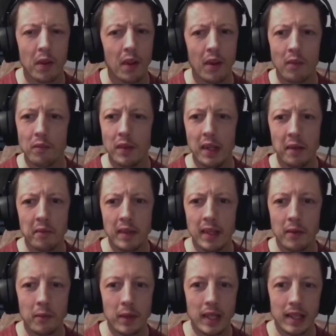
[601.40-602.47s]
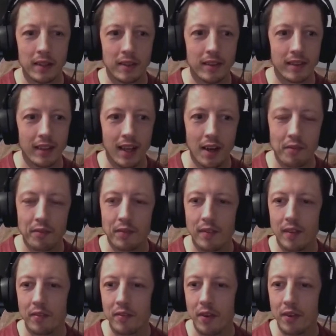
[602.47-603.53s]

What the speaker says: Really, really weird. I've not